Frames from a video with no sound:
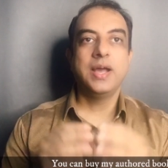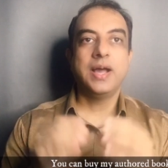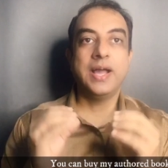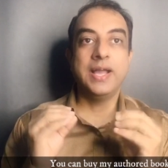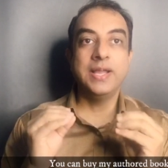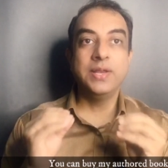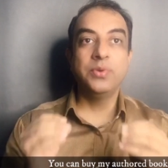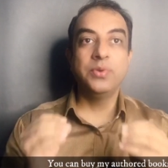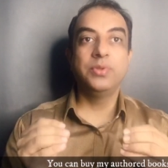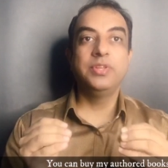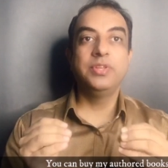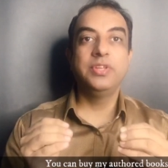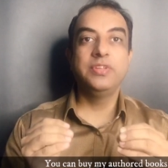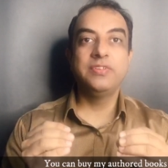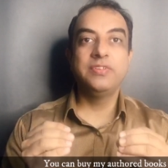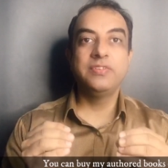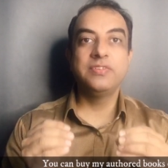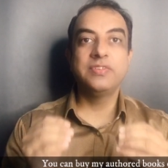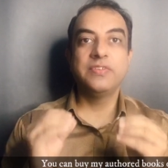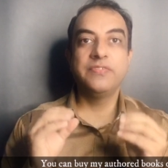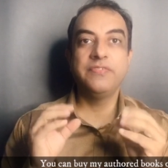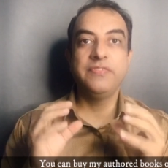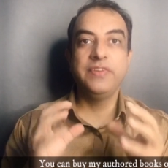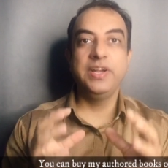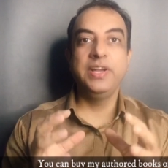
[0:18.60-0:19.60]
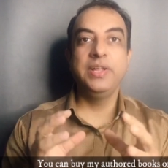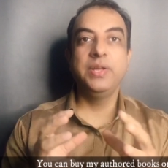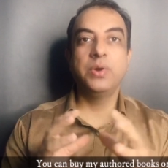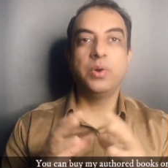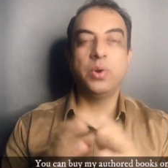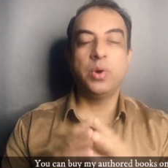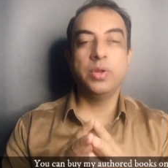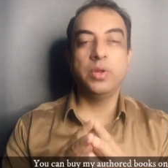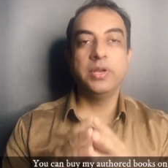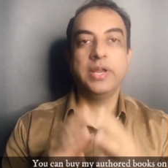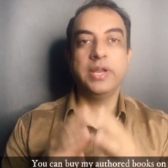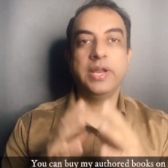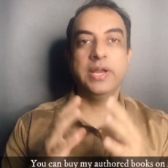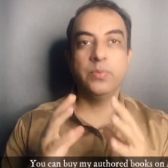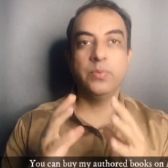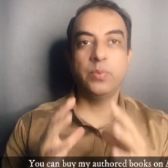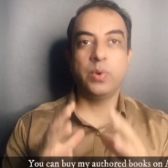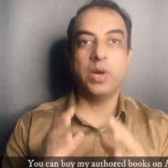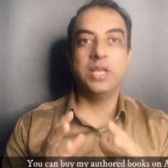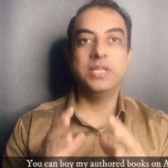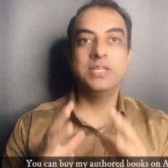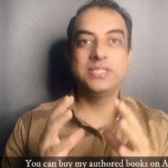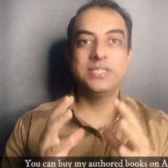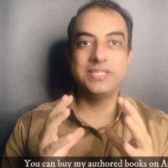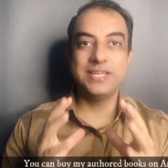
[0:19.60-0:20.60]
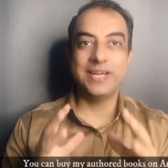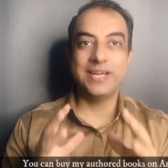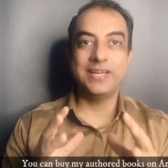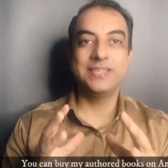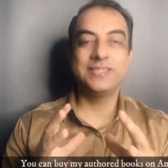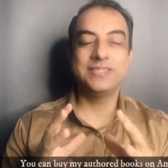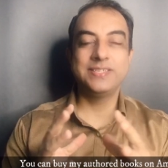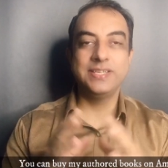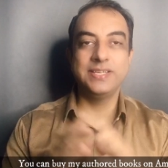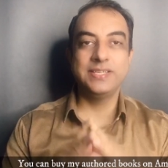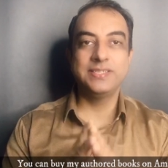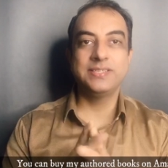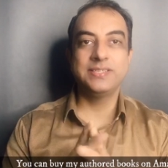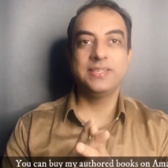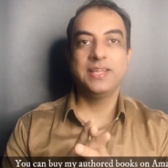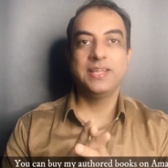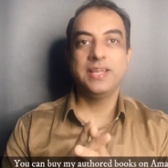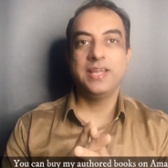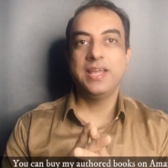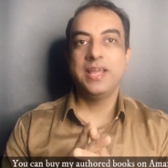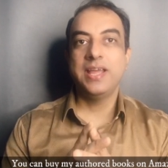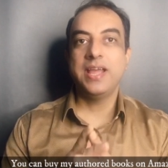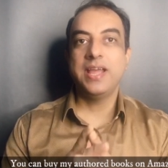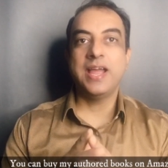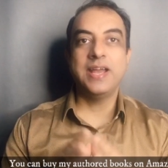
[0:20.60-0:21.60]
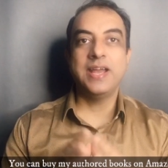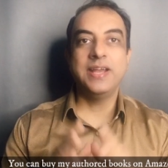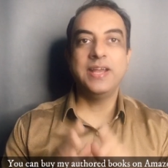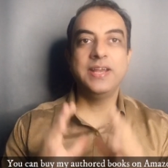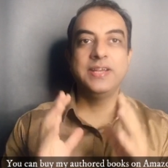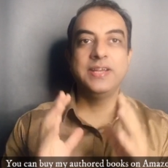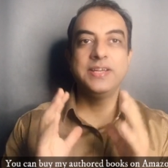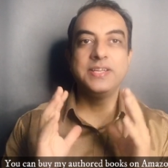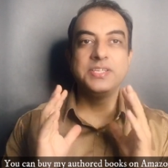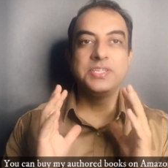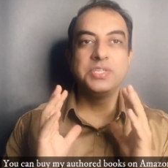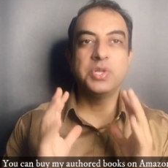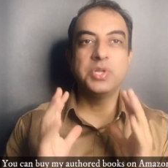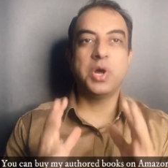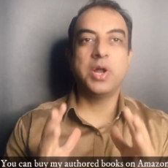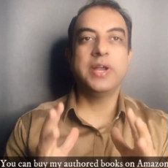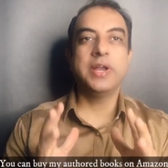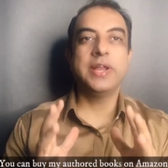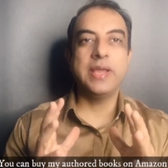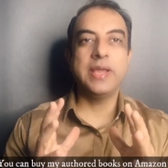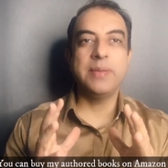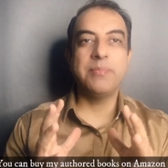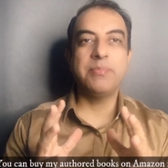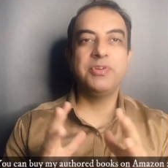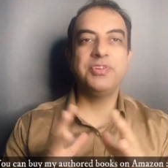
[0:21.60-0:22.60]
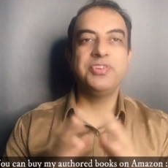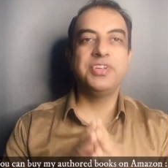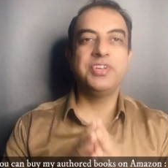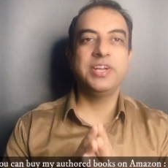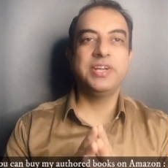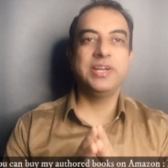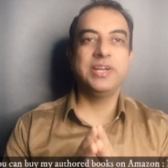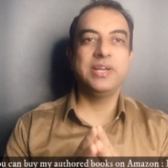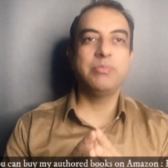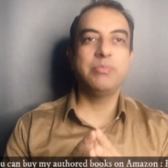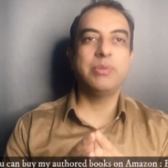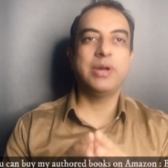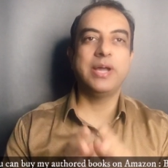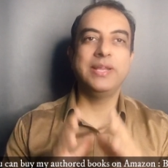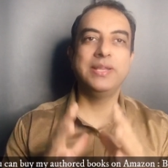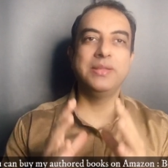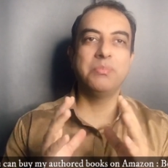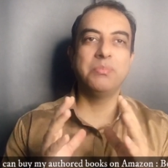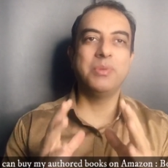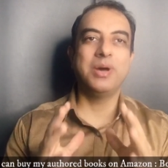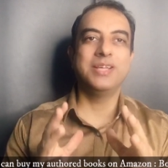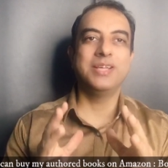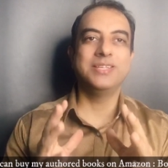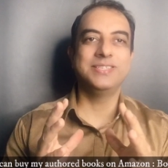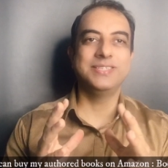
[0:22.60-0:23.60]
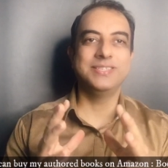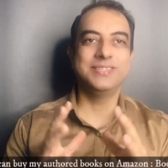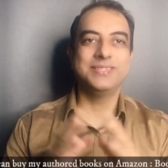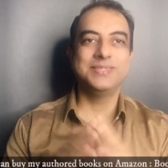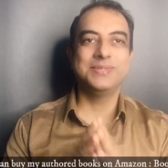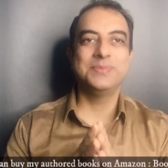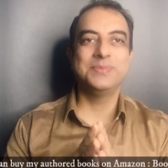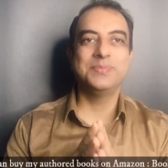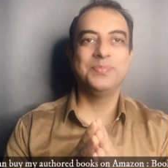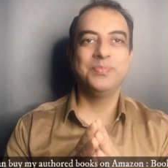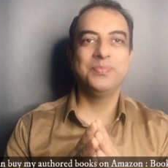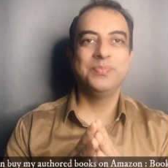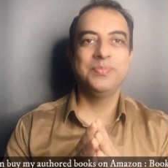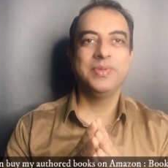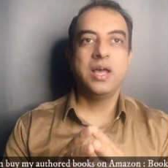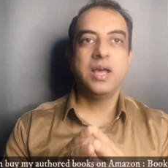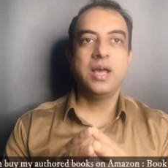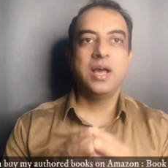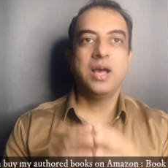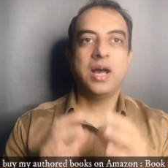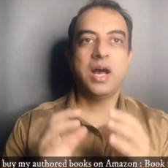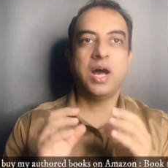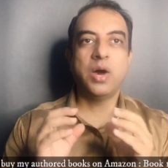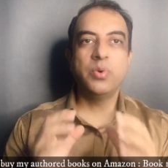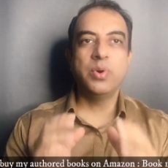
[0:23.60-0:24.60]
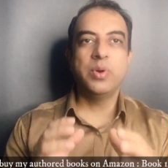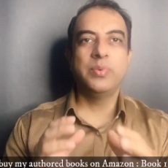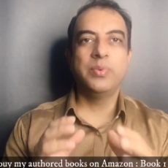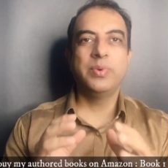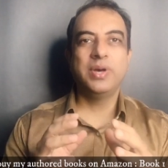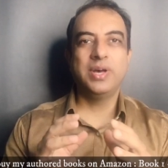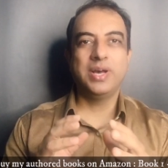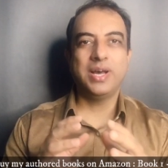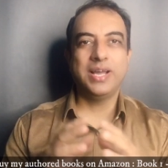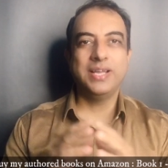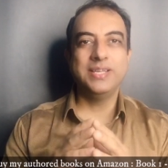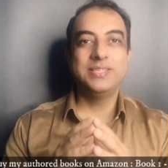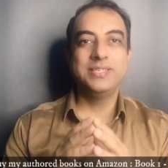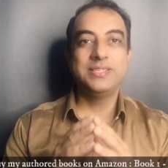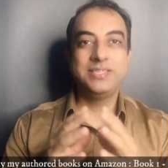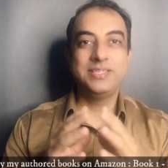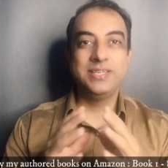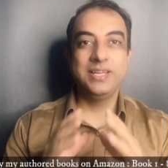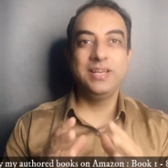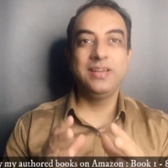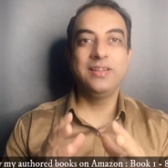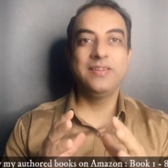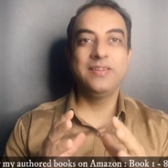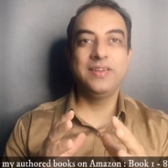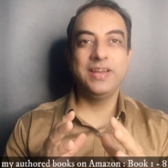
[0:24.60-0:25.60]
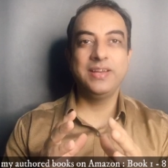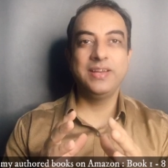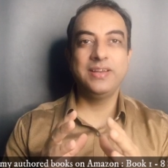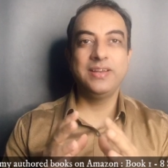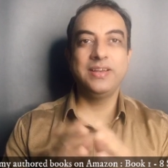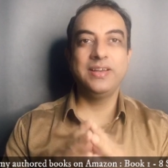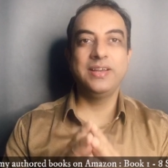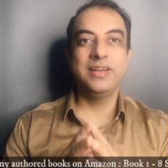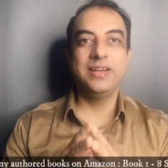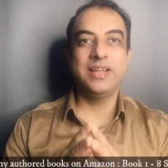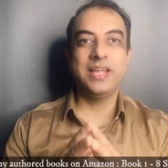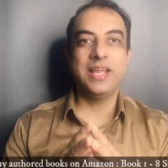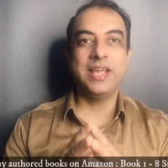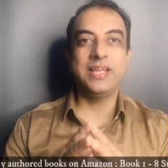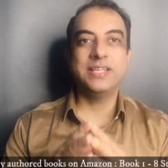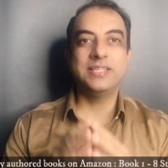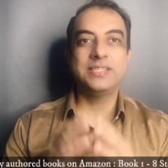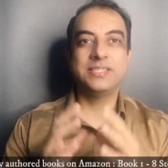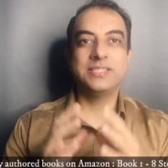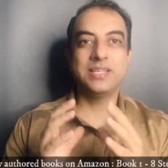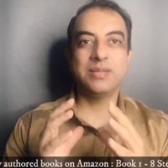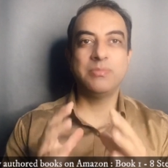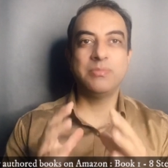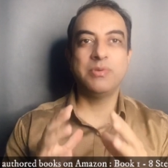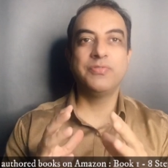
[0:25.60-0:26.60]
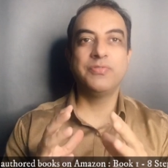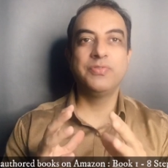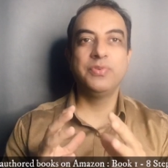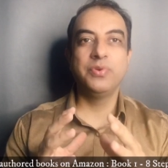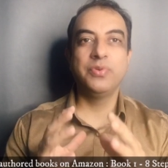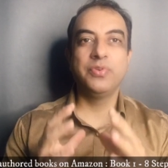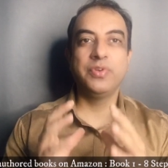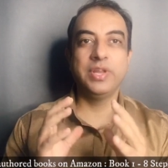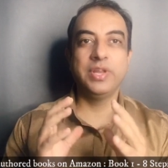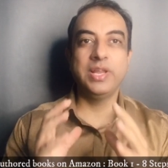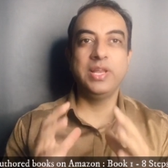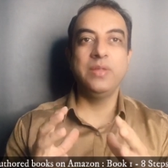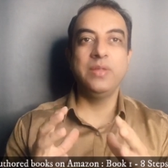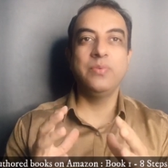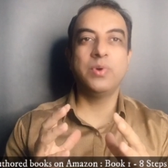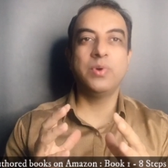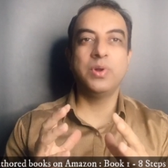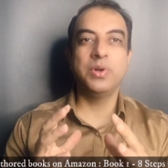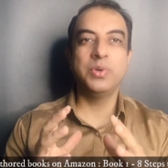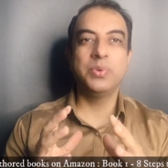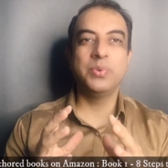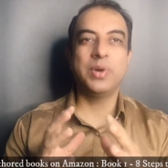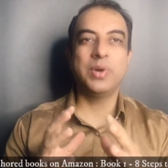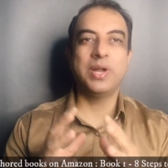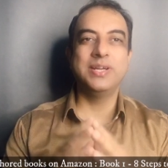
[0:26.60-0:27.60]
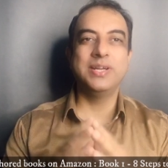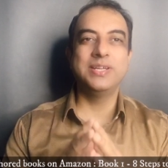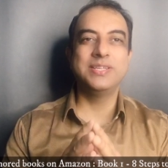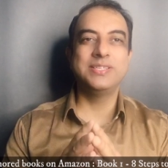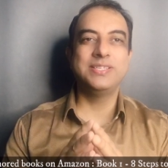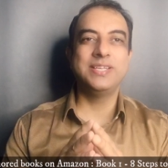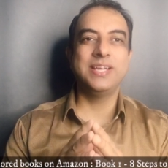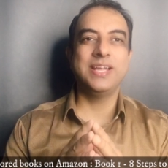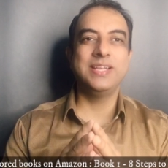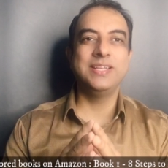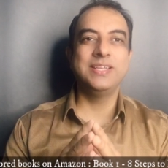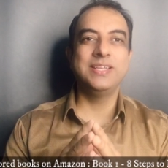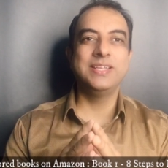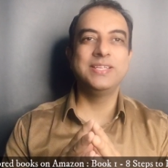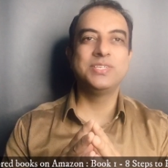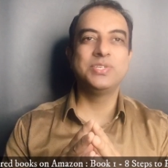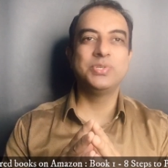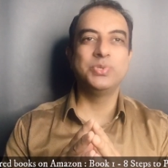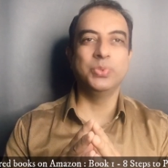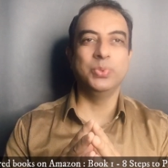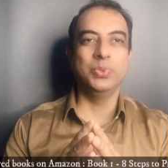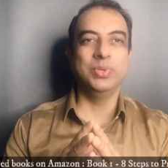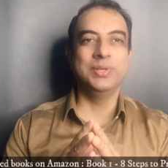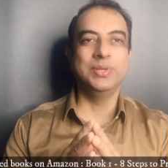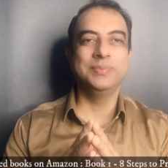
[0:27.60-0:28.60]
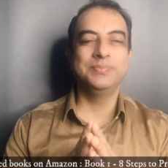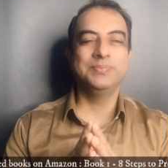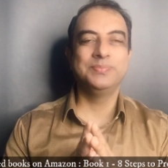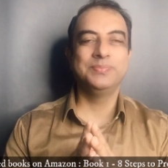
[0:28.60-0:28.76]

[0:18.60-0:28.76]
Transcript: I know this is a video on advanced statistics and it is not appreciated by the masses. However, I still created it as some of you really want to understand this tool.